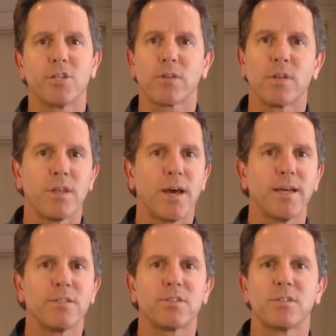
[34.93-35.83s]
Check the
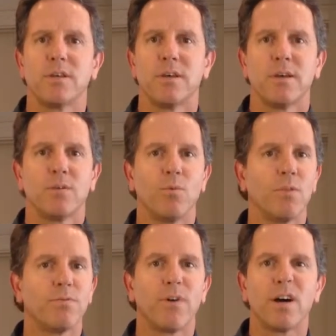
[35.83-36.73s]
lights,
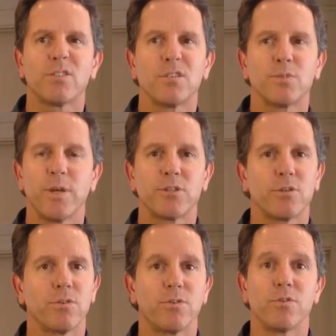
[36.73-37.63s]
run the faucets, make
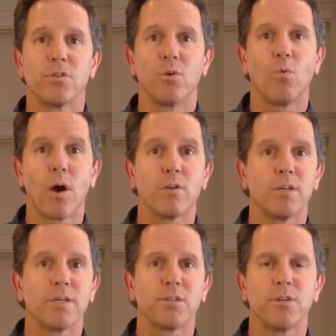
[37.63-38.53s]
sure that there's no water
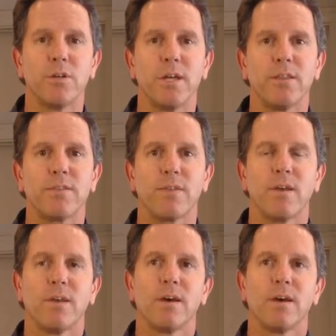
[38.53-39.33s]
leaks underneath,